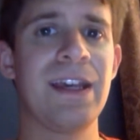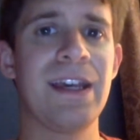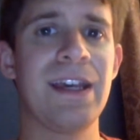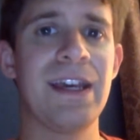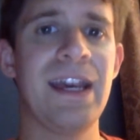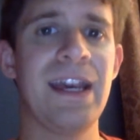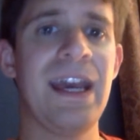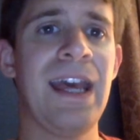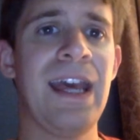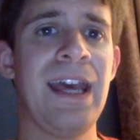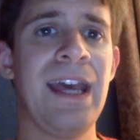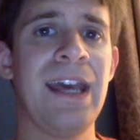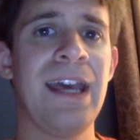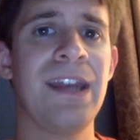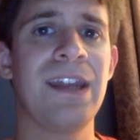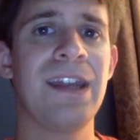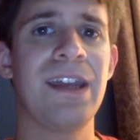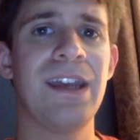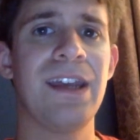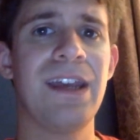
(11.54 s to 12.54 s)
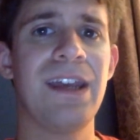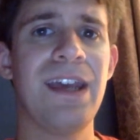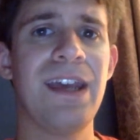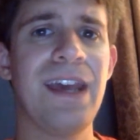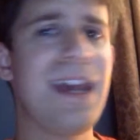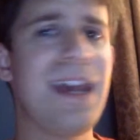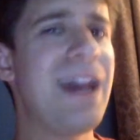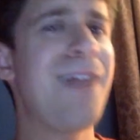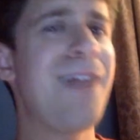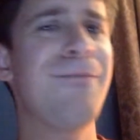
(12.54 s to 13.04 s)
And
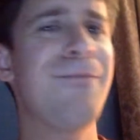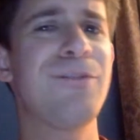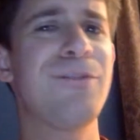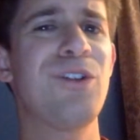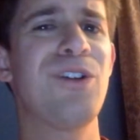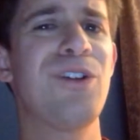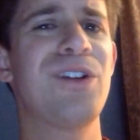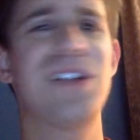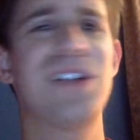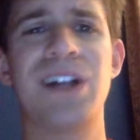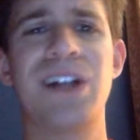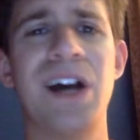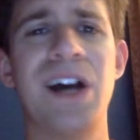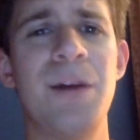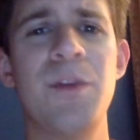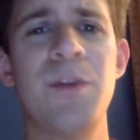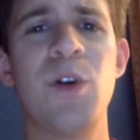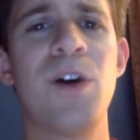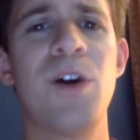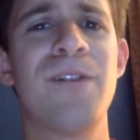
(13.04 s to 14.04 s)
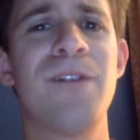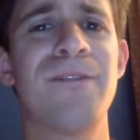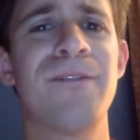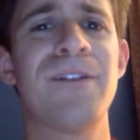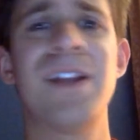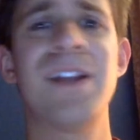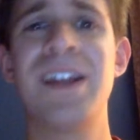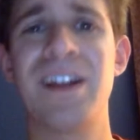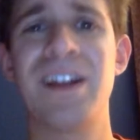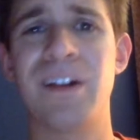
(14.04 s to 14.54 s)
after coming off
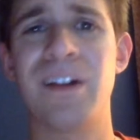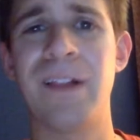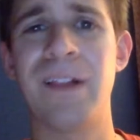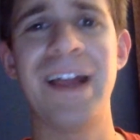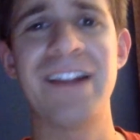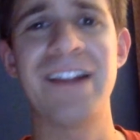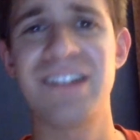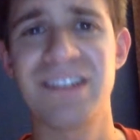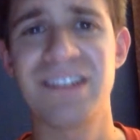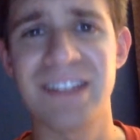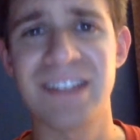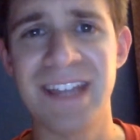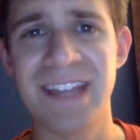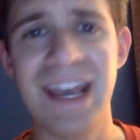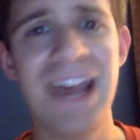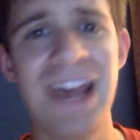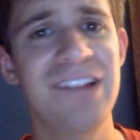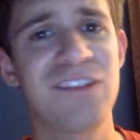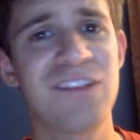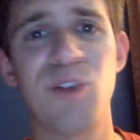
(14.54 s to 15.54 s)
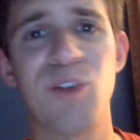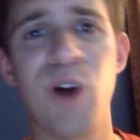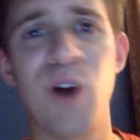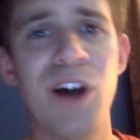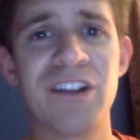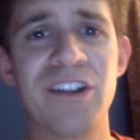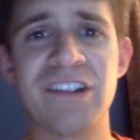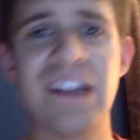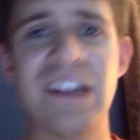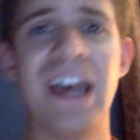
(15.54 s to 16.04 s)
Clash at the Castle
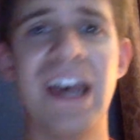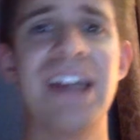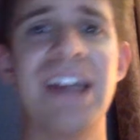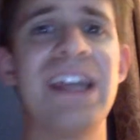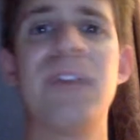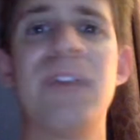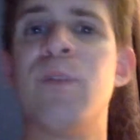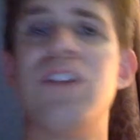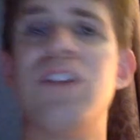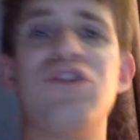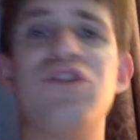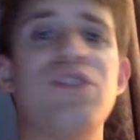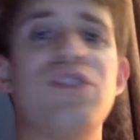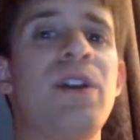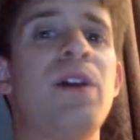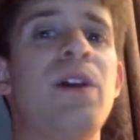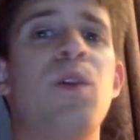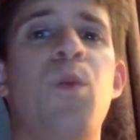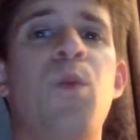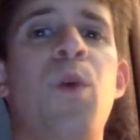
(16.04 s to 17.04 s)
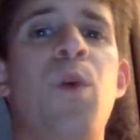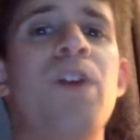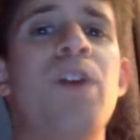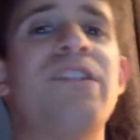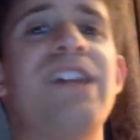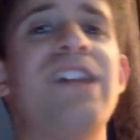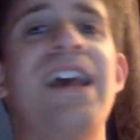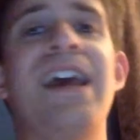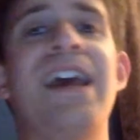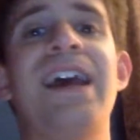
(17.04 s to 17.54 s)
on Saturday, which
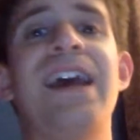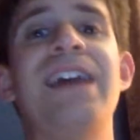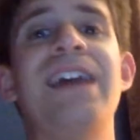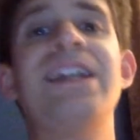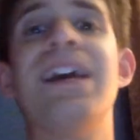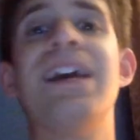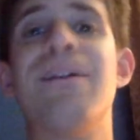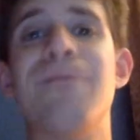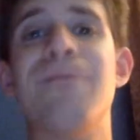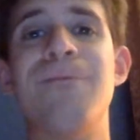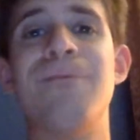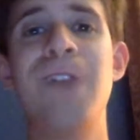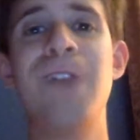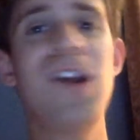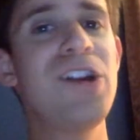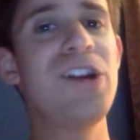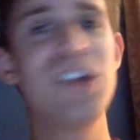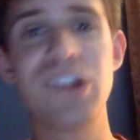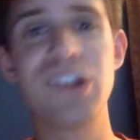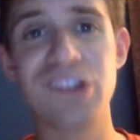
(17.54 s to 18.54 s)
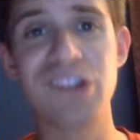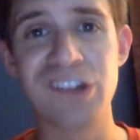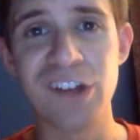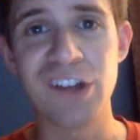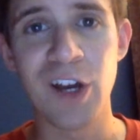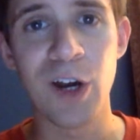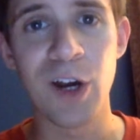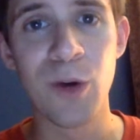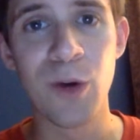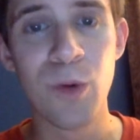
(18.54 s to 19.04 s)
was a very good
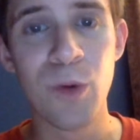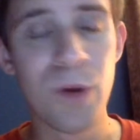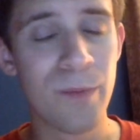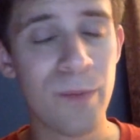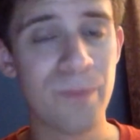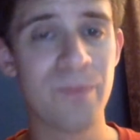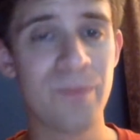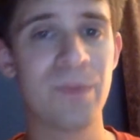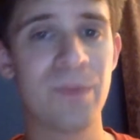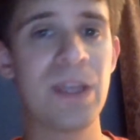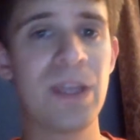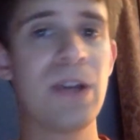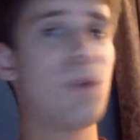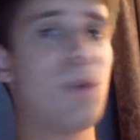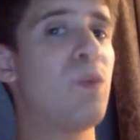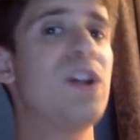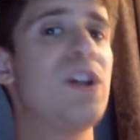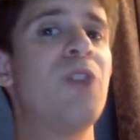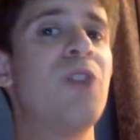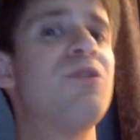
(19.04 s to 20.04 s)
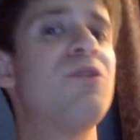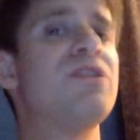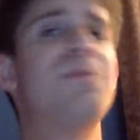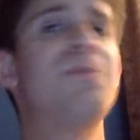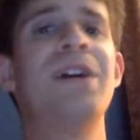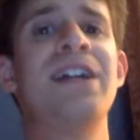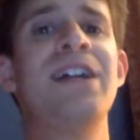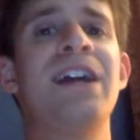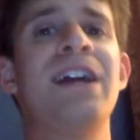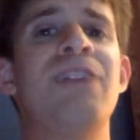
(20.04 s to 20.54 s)
show, we go into
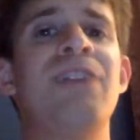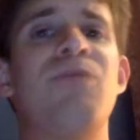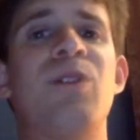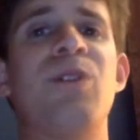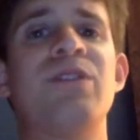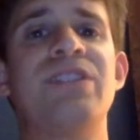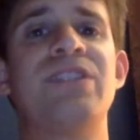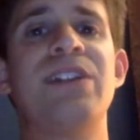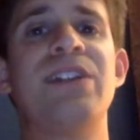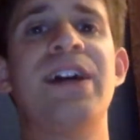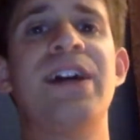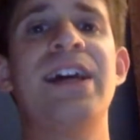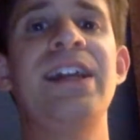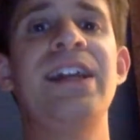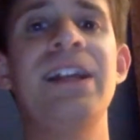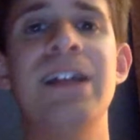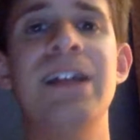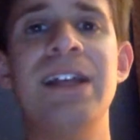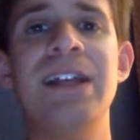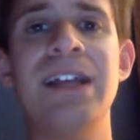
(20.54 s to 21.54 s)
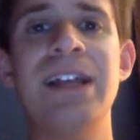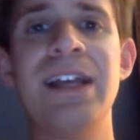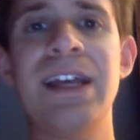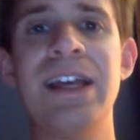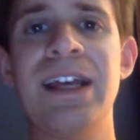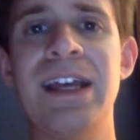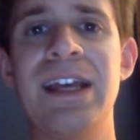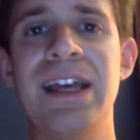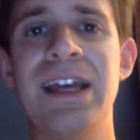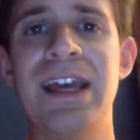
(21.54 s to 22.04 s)
Monday Night Raw tonight.
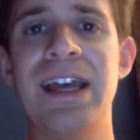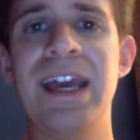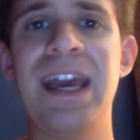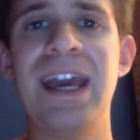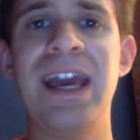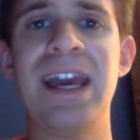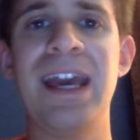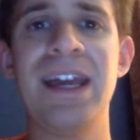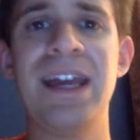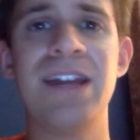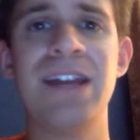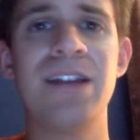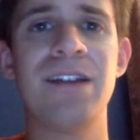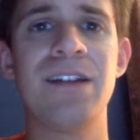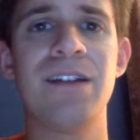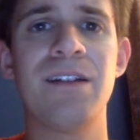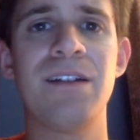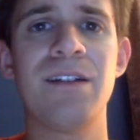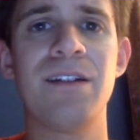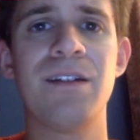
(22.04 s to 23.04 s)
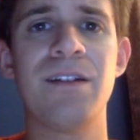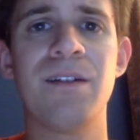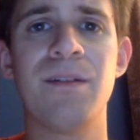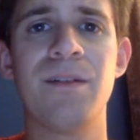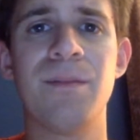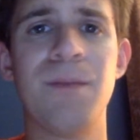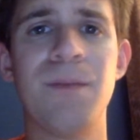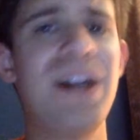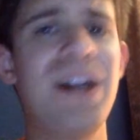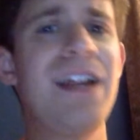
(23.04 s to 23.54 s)
And
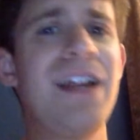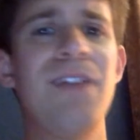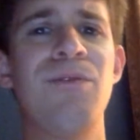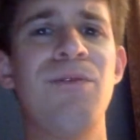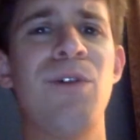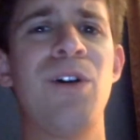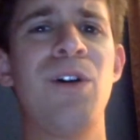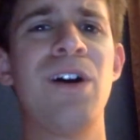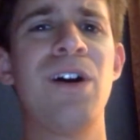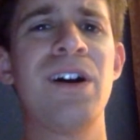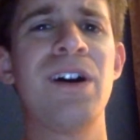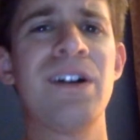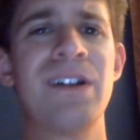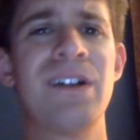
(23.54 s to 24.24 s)
Monday Night Raw,